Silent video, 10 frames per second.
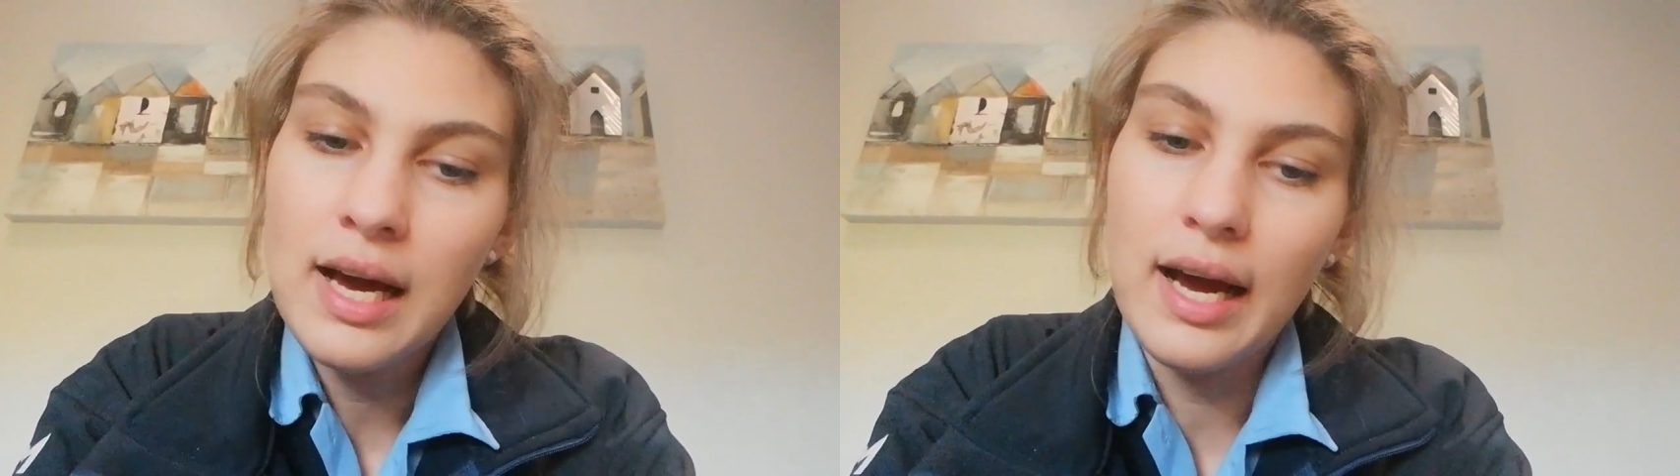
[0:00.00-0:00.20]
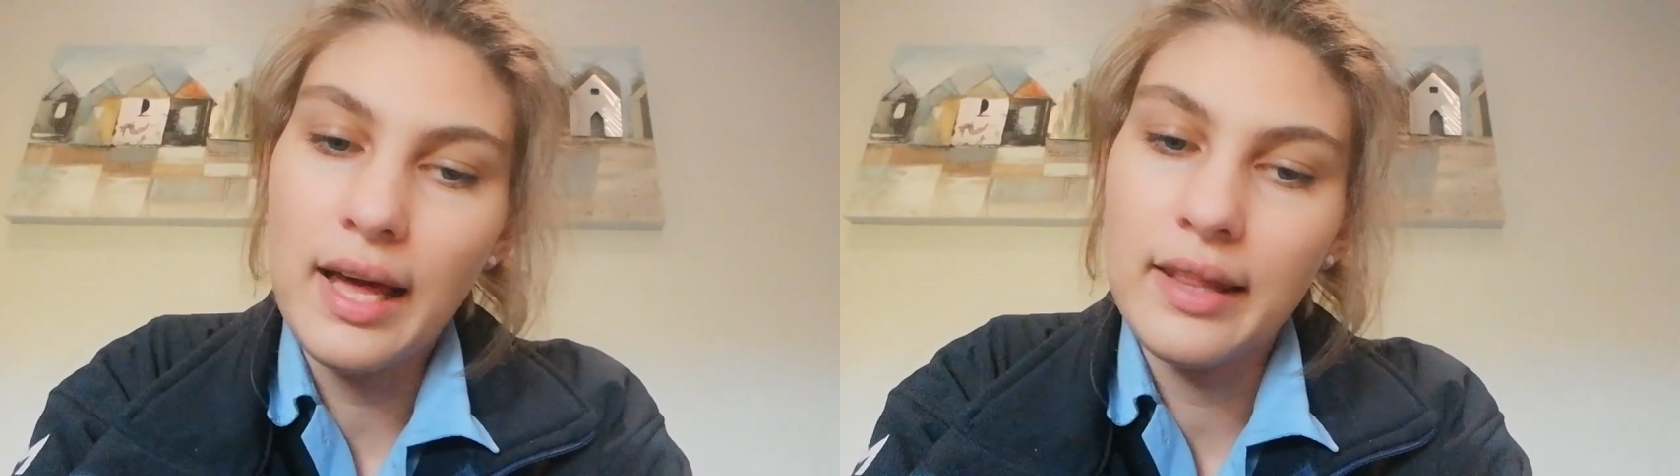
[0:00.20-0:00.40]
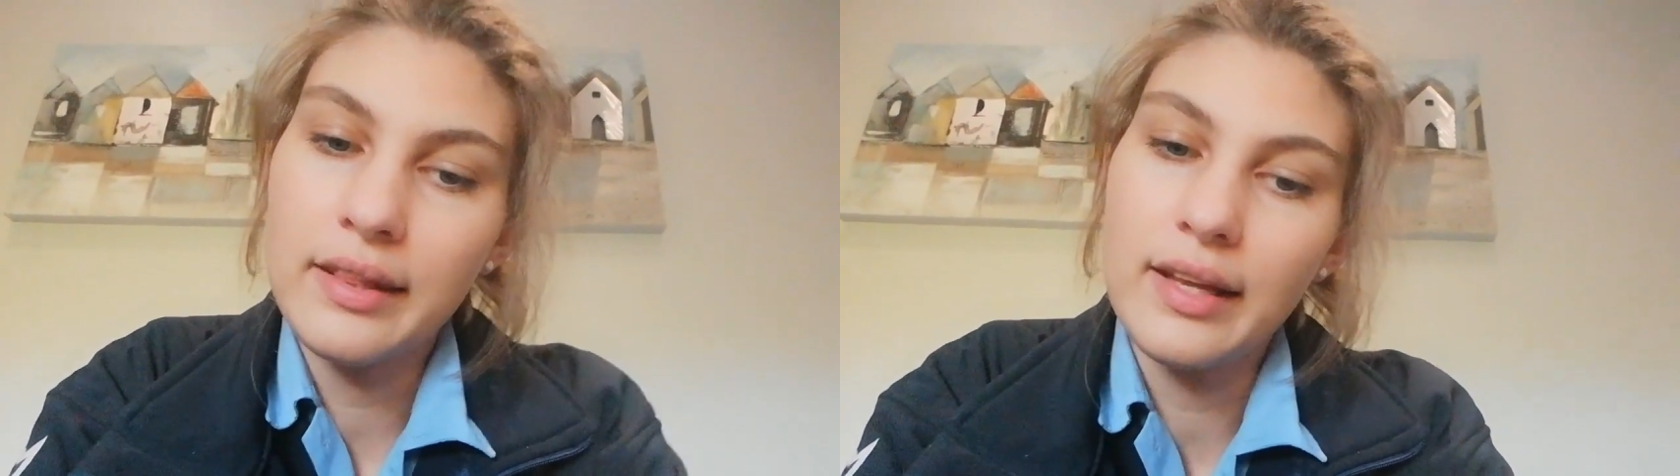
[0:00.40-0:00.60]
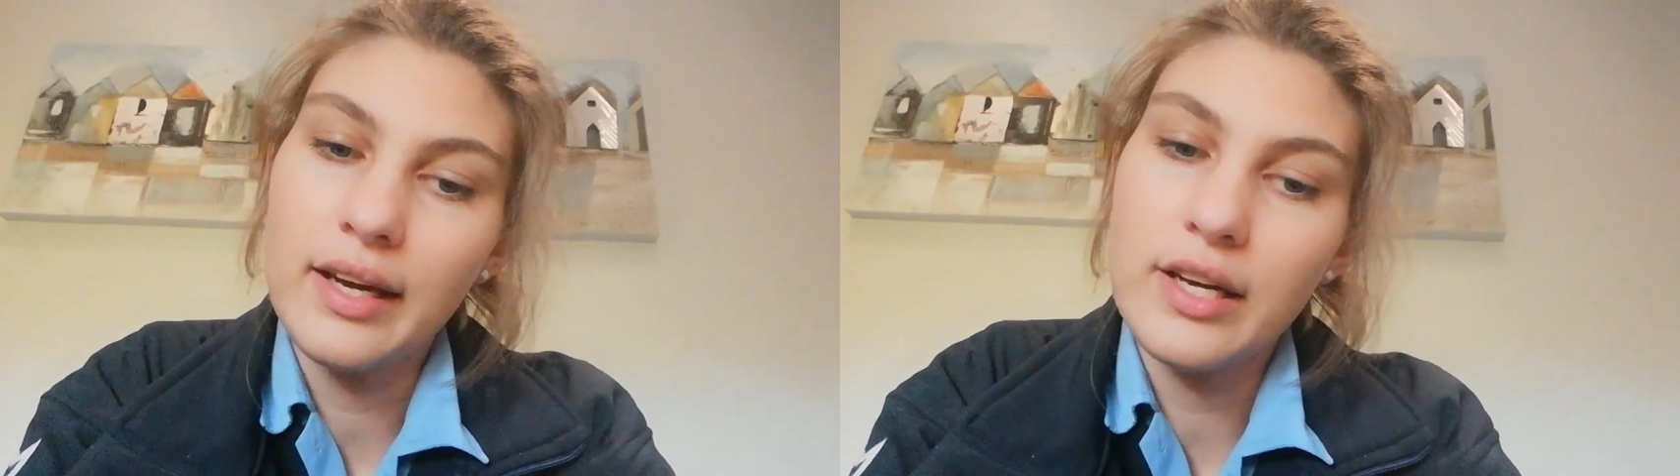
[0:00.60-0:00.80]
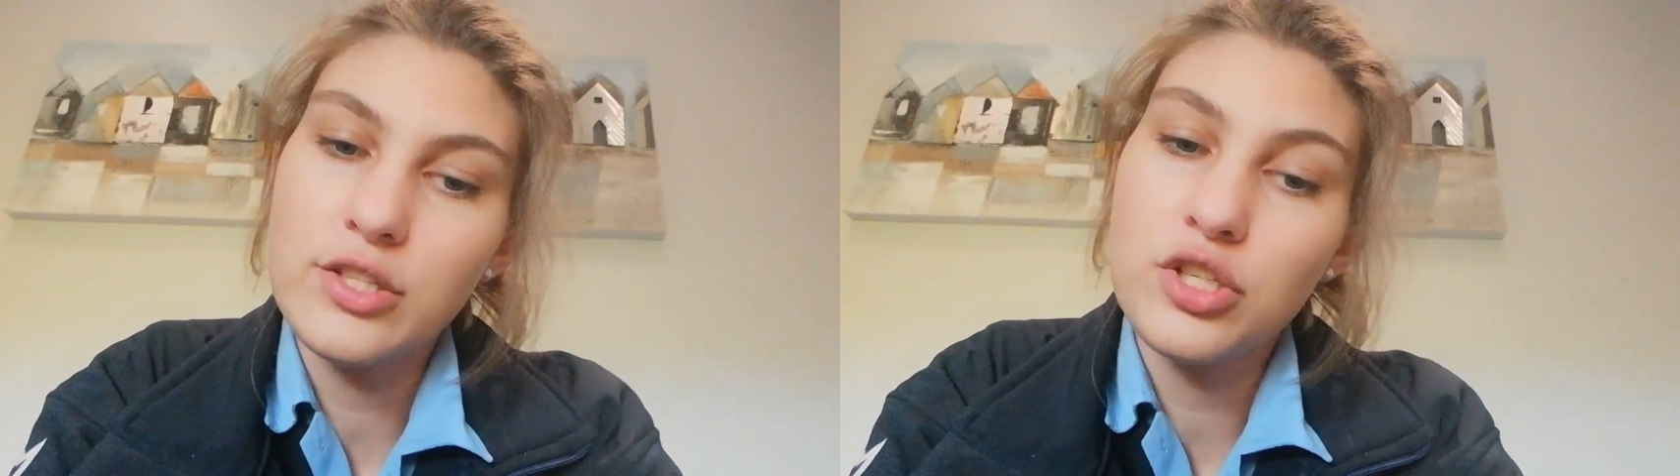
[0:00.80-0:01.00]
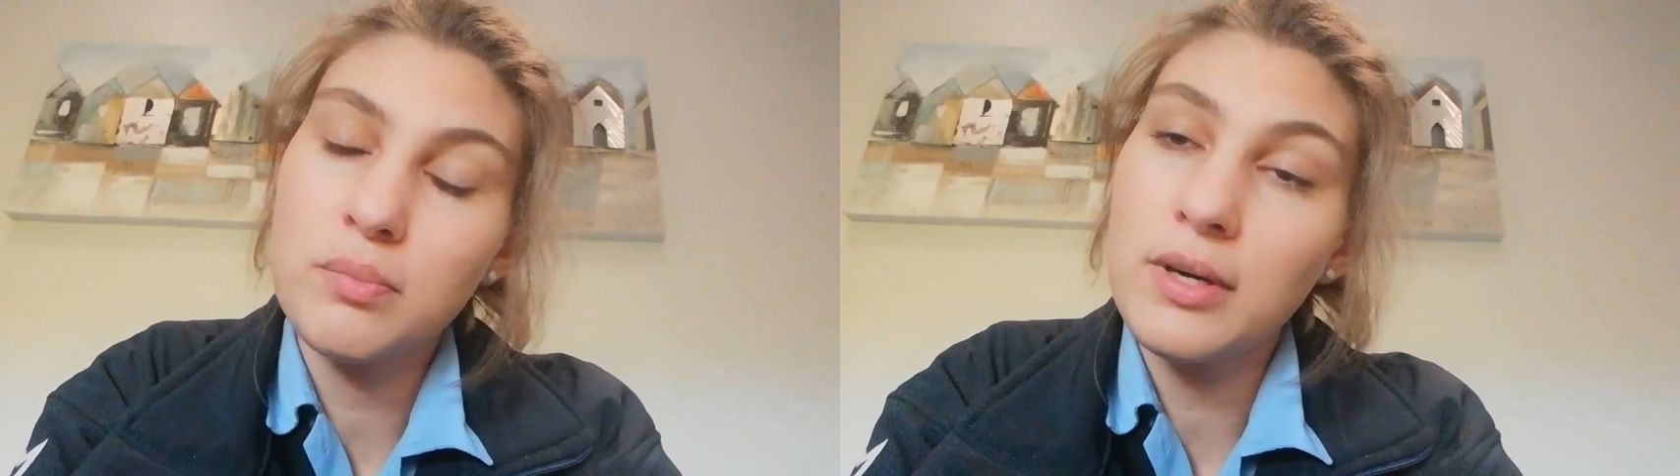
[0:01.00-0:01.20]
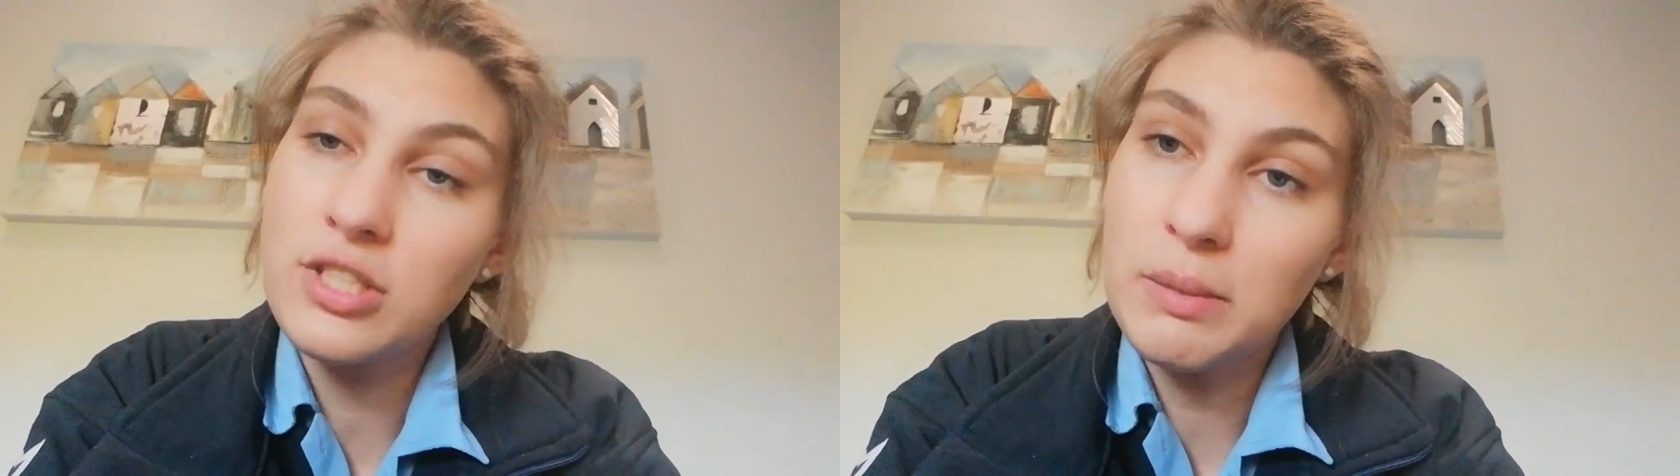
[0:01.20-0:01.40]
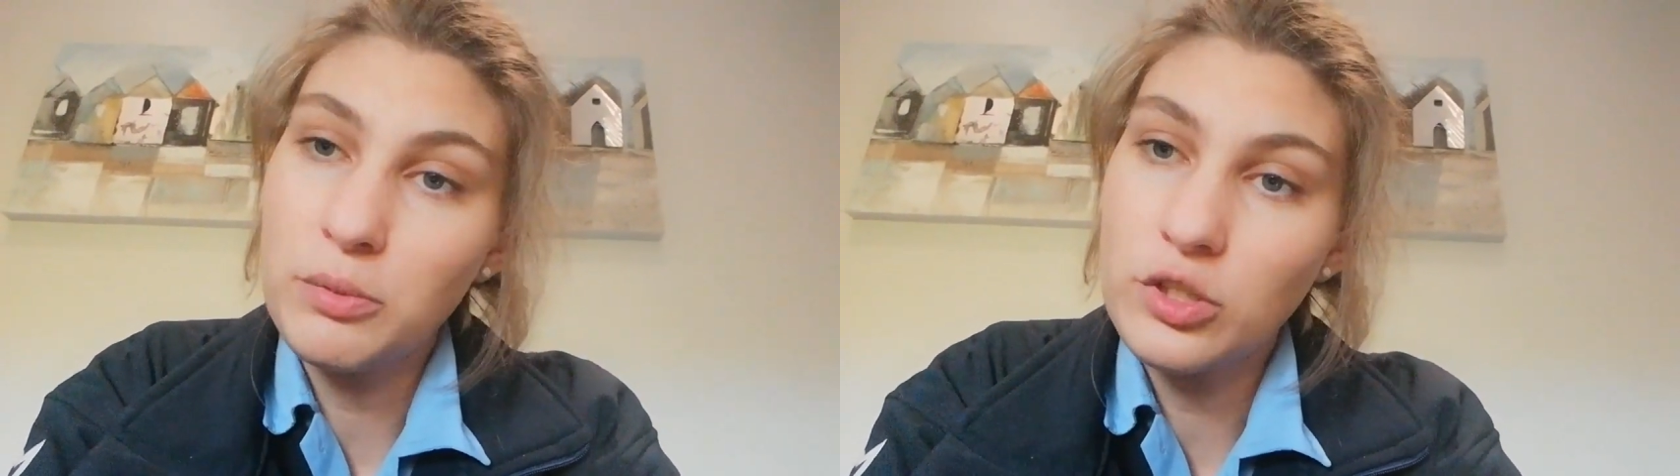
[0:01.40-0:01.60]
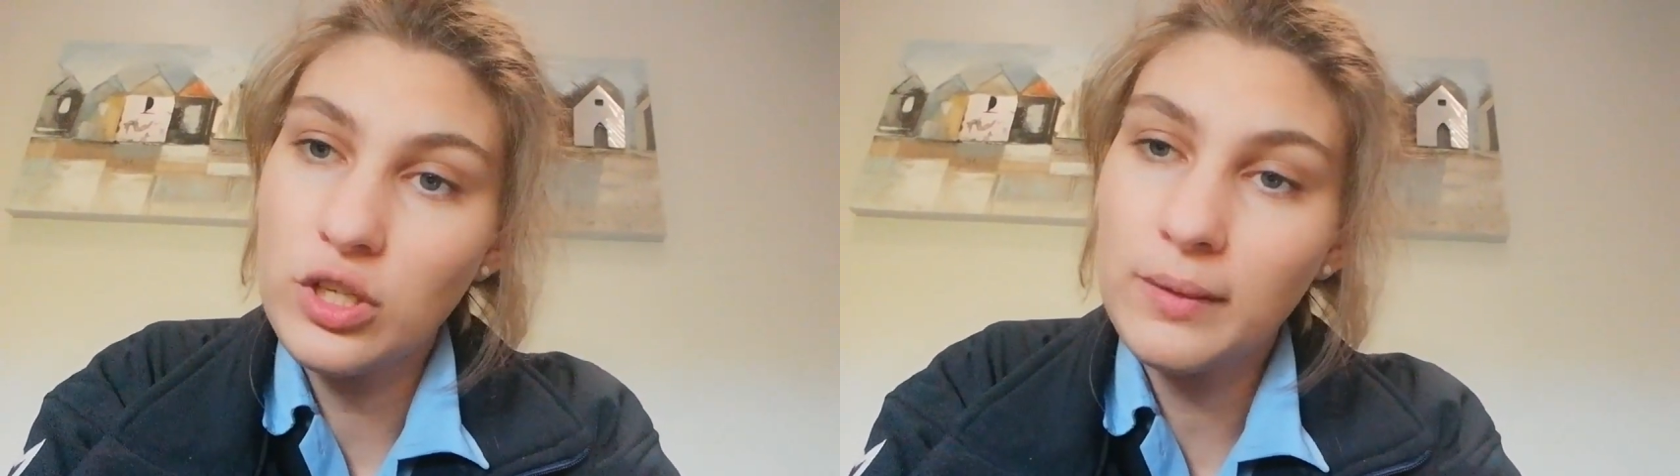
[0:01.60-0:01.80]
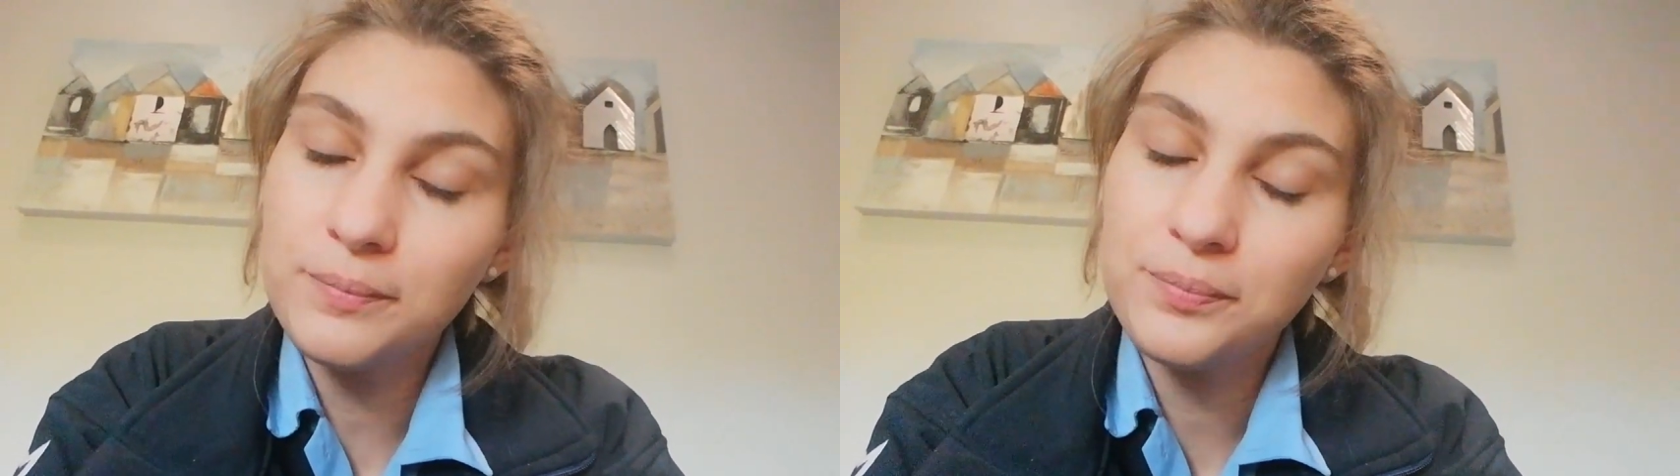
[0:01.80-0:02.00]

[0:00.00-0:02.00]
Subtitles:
and they took my temperature,